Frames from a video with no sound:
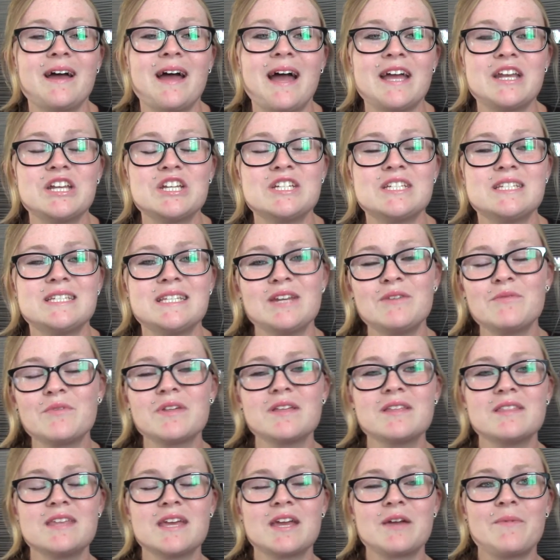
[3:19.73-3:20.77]
I just didn't
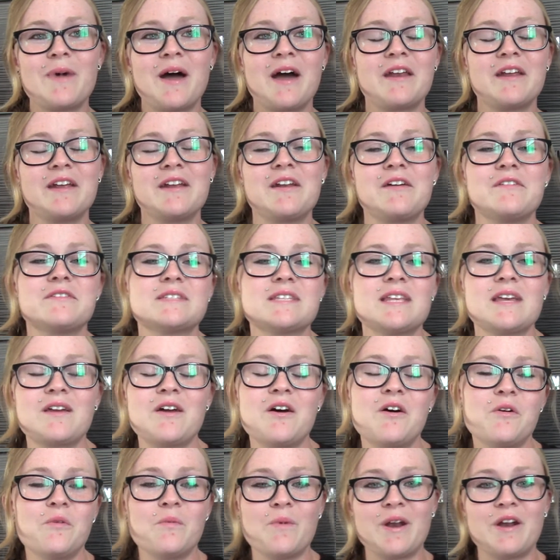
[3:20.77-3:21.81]
really think about it, and I was like,
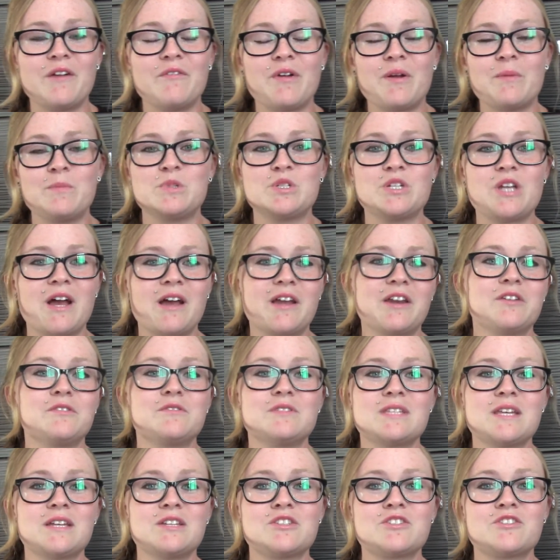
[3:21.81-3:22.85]
oh, whatever, I'm just not going to
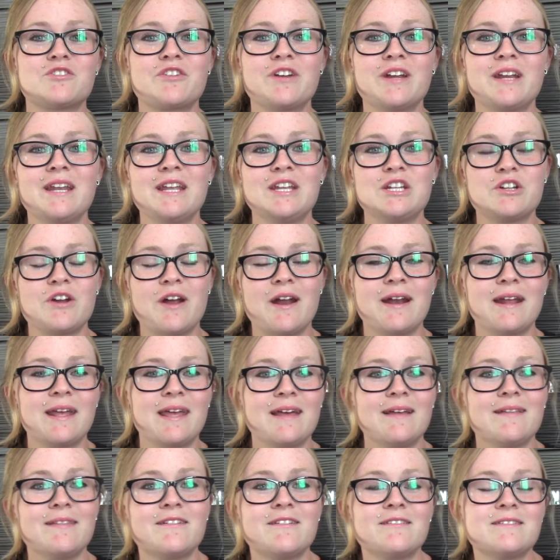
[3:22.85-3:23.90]
use sunscreen and try to
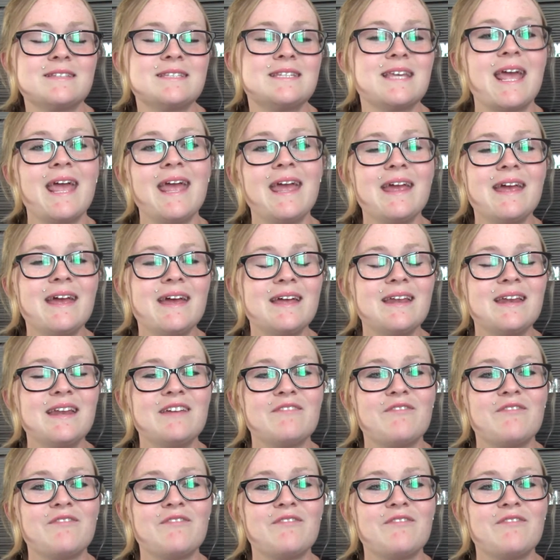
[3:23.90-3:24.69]
get a little tan.